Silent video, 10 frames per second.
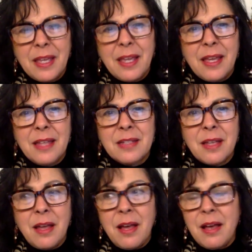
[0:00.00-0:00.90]
And
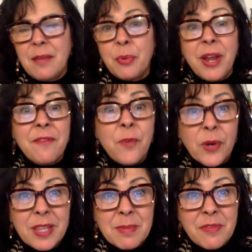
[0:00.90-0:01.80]
pray
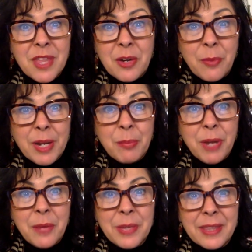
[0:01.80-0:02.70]
for them if they don't want to
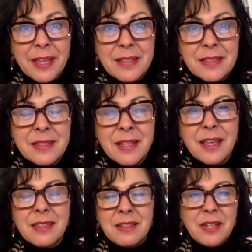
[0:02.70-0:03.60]
pray with us.
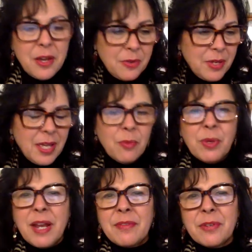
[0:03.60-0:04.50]
You know,
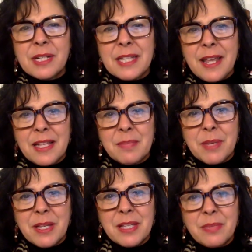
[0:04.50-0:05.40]
whatever it takes,
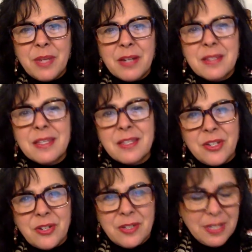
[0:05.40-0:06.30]
because we are
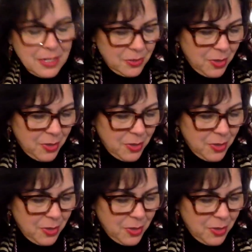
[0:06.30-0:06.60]
sisters in